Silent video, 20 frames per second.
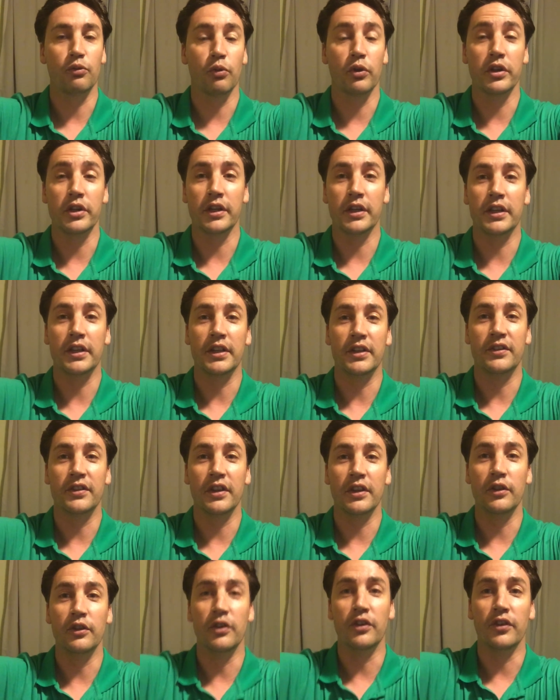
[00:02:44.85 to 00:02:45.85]
We're going to
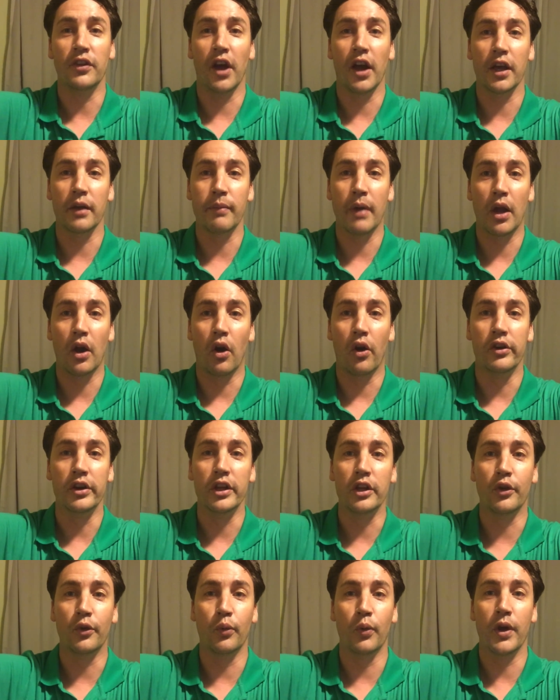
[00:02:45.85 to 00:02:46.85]
continue to talk about Artie
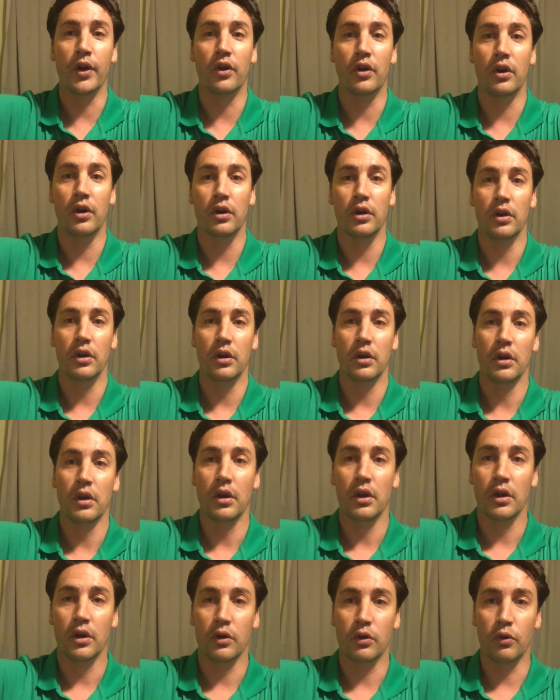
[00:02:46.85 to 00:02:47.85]
Quitter,
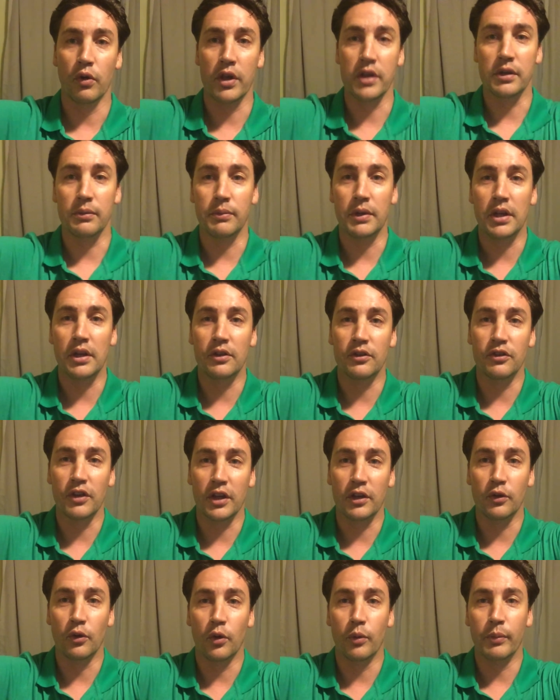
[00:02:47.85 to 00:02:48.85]
great comedians
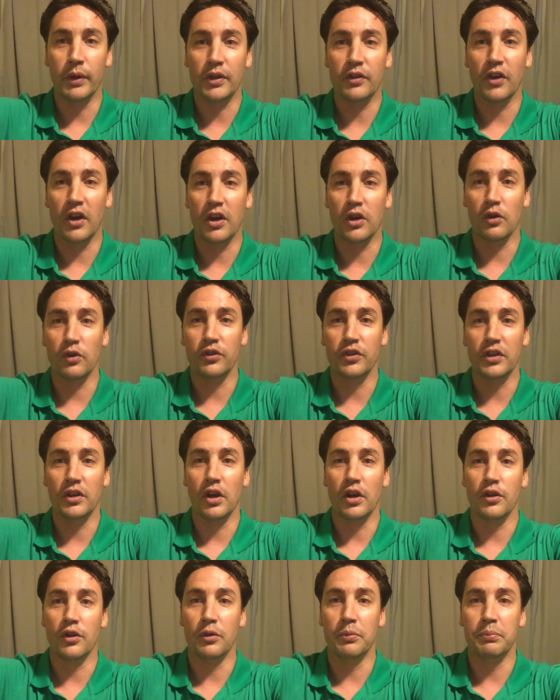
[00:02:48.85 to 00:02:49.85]
like Norm Macdonald and
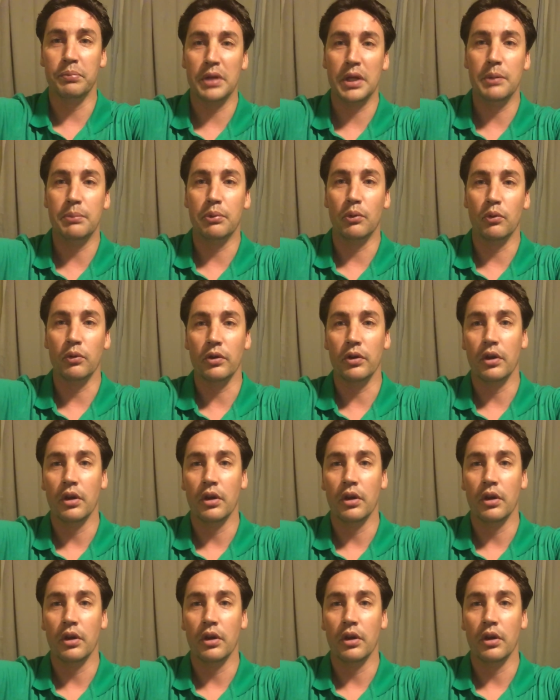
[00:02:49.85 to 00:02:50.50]
other people,